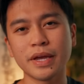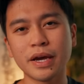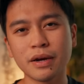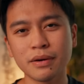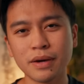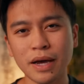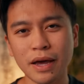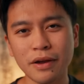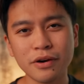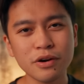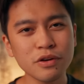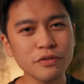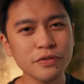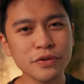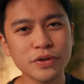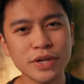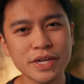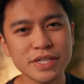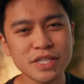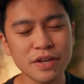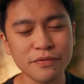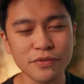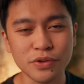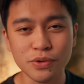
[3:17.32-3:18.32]
Now, I don't know if you
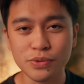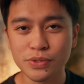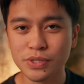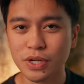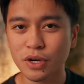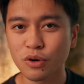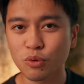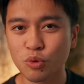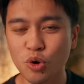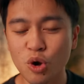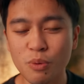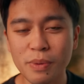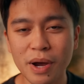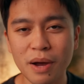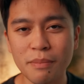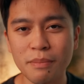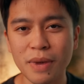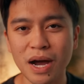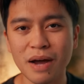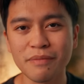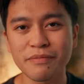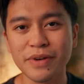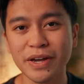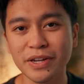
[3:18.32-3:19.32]
guys have used a robot
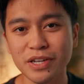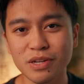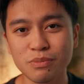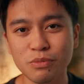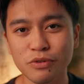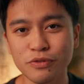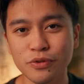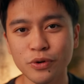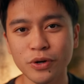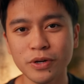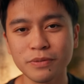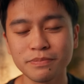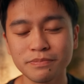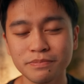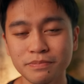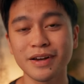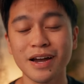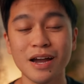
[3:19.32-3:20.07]
mop vacuum before.